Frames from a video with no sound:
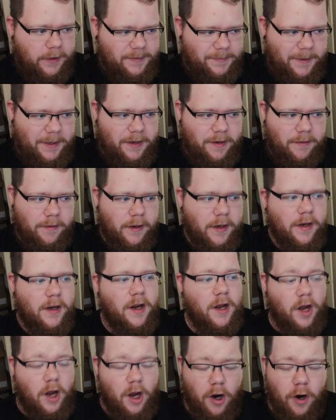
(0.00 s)
It's been
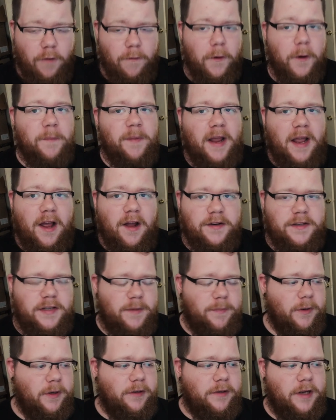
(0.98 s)
over a pound,
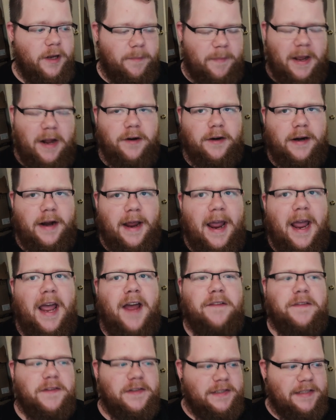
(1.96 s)
typically a pound and a
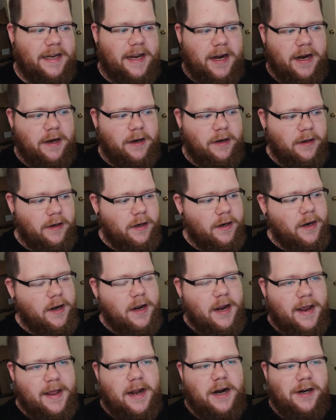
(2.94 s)
half of steak.
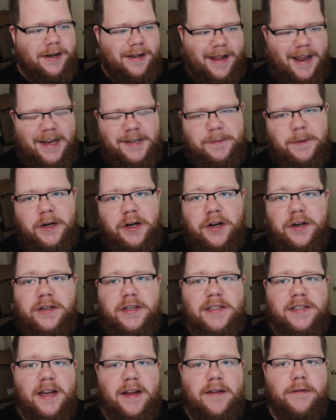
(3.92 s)
And that'll last me a good
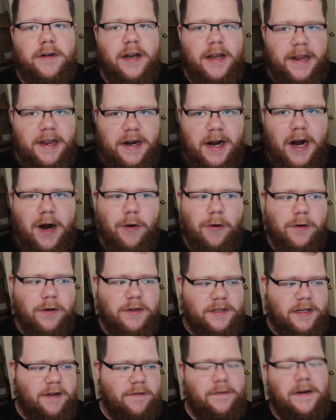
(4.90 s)
seven to eight
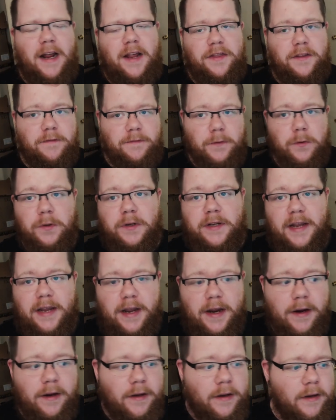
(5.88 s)
hours, if not the full
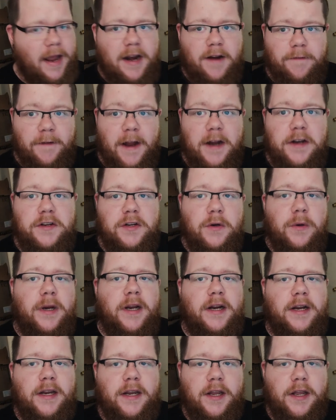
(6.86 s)
day. And if I do
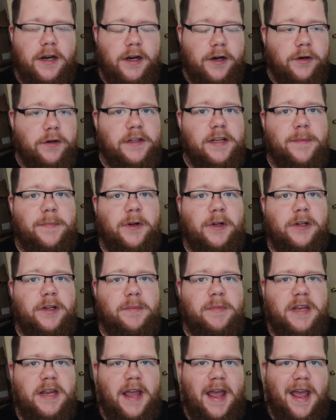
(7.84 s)
eat again, it'll typically
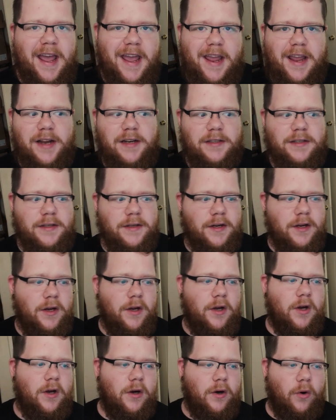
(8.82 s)
be eggs
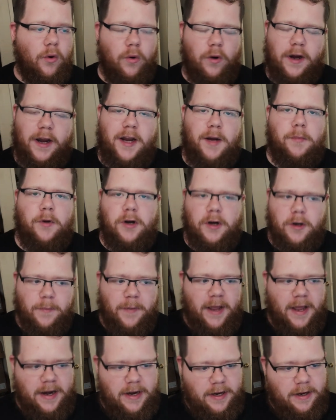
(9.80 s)
or a hamburger
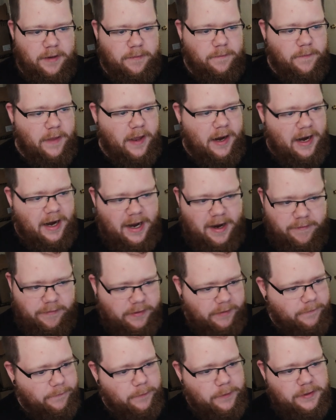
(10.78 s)
patty that I have
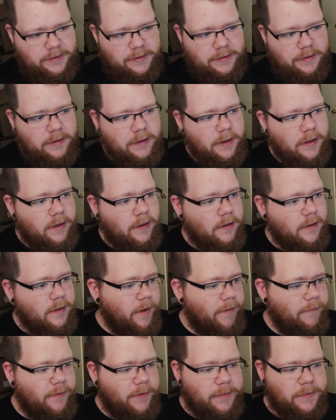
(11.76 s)
in the freezer
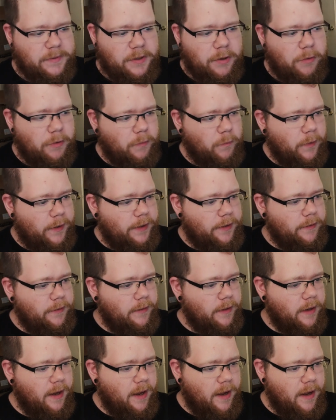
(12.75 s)
everything was going
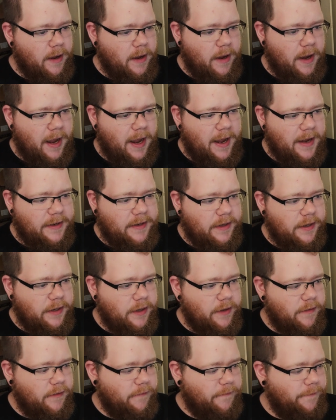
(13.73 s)
well. Uh, I
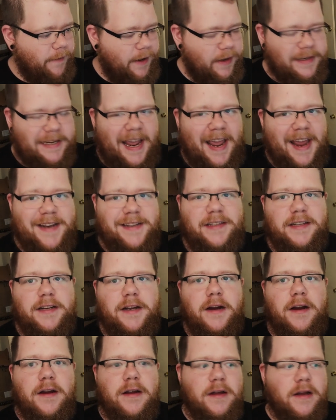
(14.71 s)
did
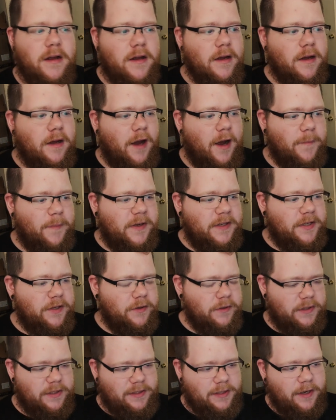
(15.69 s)
fantastic up
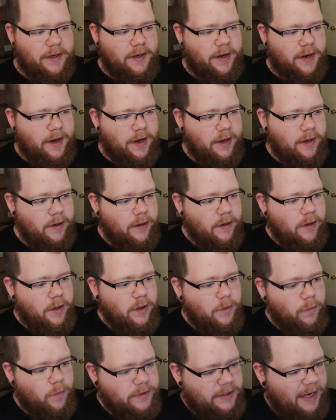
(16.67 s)
until Sunday,
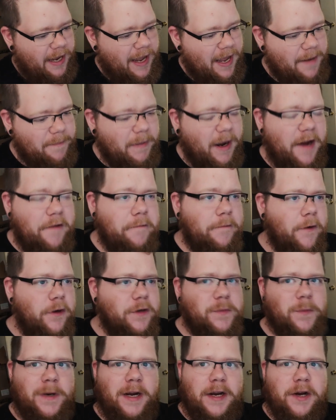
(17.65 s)
which I had my
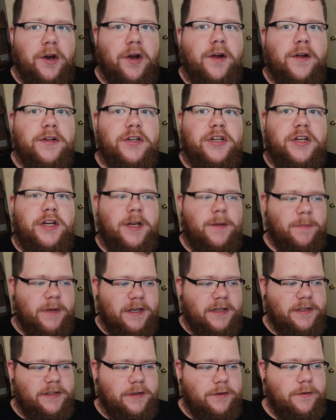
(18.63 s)
first what I call cheap,
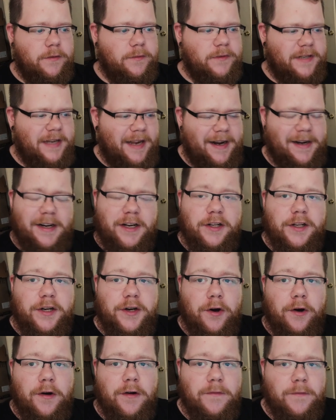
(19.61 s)
but still technically
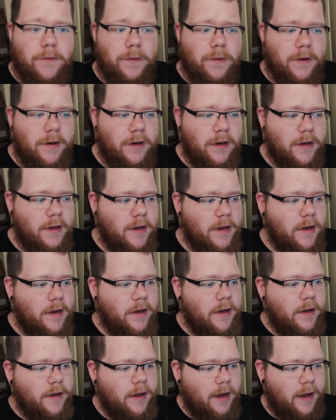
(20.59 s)
carnivore.
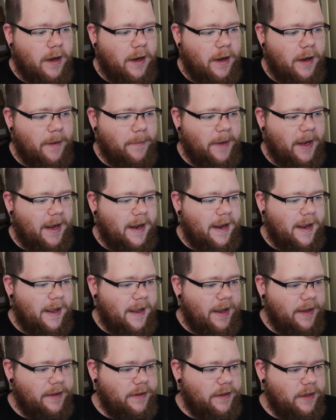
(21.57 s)
Um, I
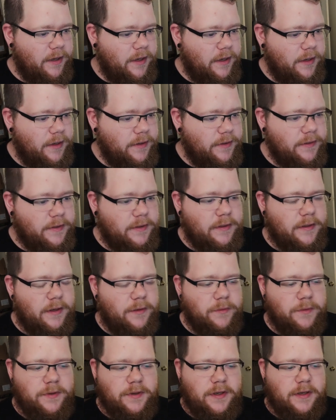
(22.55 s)
had these.
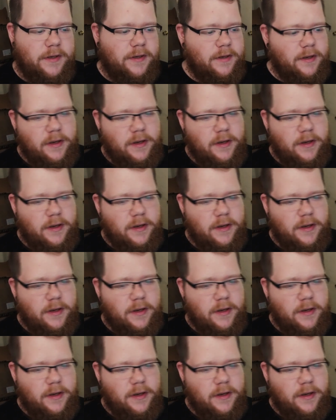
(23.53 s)
It was.